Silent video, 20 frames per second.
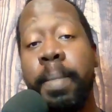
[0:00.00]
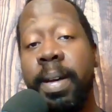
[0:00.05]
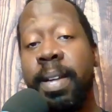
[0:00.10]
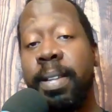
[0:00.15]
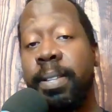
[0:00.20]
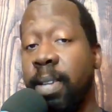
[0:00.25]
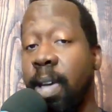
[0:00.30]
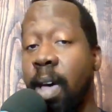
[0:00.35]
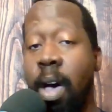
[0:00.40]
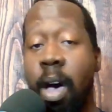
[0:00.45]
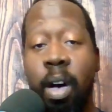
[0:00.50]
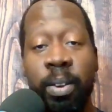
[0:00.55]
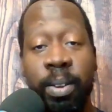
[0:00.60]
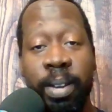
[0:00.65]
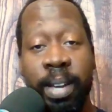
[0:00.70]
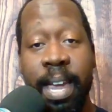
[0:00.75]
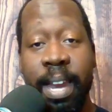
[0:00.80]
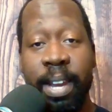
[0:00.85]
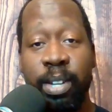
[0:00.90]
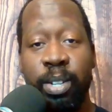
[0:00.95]
But all
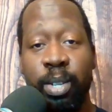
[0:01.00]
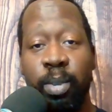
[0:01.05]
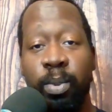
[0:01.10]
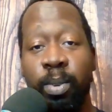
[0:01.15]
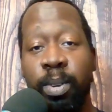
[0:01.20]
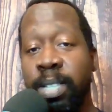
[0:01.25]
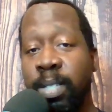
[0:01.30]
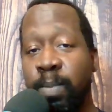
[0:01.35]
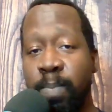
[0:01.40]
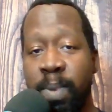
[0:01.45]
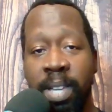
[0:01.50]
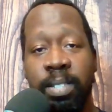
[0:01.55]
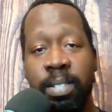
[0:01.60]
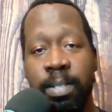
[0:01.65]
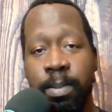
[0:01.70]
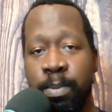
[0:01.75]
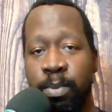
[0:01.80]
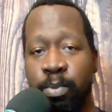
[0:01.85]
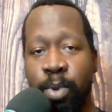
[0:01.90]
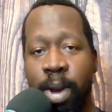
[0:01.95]
you got to do is be a
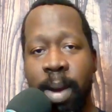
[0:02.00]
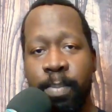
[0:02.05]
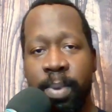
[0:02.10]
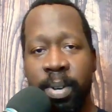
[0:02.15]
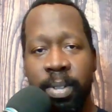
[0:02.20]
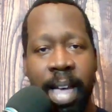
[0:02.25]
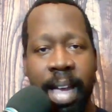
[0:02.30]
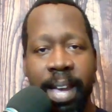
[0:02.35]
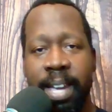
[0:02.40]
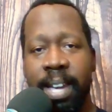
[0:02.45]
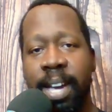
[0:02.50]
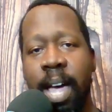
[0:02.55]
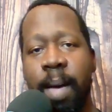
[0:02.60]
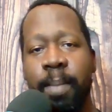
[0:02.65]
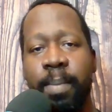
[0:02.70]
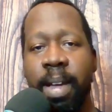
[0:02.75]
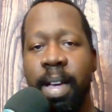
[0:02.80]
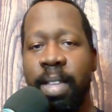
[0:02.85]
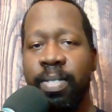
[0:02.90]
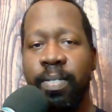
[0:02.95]
subscriber, like and
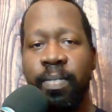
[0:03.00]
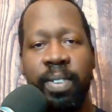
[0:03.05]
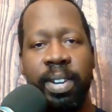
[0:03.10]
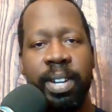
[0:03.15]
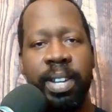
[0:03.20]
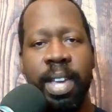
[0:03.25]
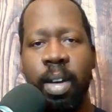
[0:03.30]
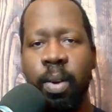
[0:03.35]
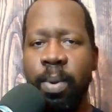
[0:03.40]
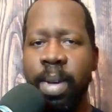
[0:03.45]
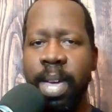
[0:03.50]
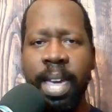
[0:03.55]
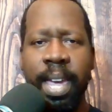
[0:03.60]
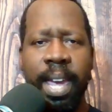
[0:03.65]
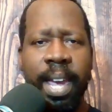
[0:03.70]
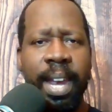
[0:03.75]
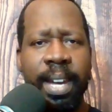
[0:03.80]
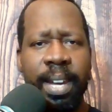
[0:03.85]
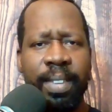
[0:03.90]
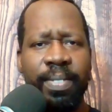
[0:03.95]
comment on the video,
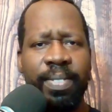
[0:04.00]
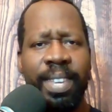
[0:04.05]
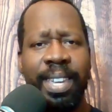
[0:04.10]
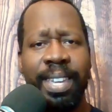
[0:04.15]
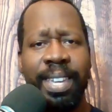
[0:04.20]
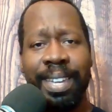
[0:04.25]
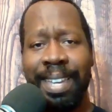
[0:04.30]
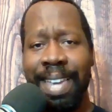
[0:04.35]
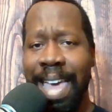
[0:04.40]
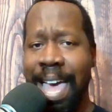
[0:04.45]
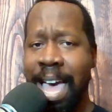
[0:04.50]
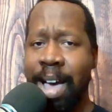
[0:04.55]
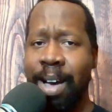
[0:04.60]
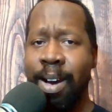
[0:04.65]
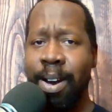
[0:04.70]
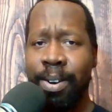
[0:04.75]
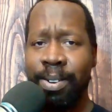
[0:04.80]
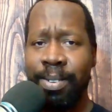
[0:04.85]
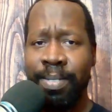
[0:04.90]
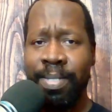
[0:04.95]
anything. How
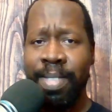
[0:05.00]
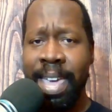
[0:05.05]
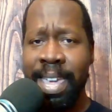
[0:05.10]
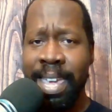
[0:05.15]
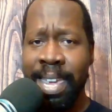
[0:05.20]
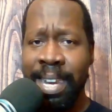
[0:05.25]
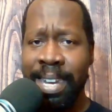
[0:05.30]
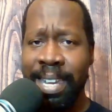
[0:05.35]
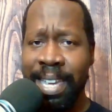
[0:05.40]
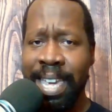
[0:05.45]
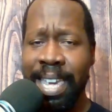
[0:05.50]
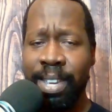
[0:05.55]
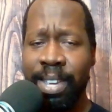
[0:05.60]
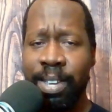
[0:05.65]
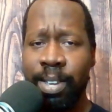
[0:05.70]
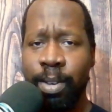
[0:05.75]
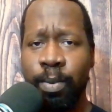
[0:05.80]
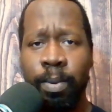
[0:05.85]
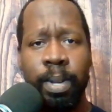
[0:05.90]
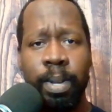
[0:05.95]
hard did that ending hit
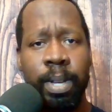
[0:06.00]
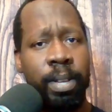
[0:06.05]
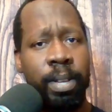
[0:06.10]
you?